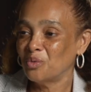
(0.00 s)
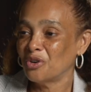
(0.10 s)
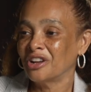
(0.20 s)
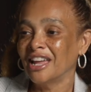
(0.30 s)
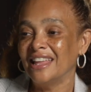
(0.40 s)

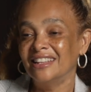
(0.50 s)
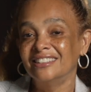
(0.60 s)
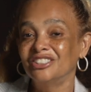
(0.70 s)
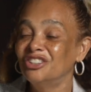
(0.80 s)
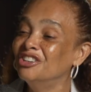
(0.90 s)
work, and
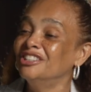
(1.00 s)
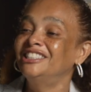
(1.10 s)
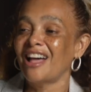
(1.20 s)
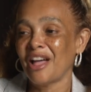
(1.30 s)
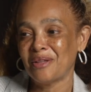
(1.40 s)
it's good
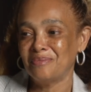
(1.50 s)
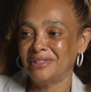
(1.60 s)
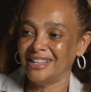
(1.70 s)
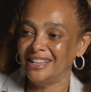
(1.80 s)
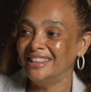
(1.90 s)

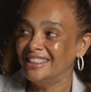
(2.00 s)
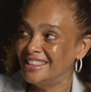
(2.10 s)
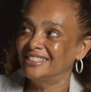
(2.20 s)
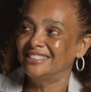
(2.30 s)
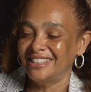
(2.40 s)
times in
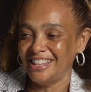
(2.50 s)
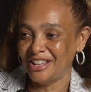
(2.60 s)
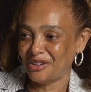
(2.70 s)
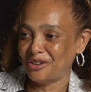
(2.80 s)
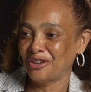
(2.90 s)
this theater.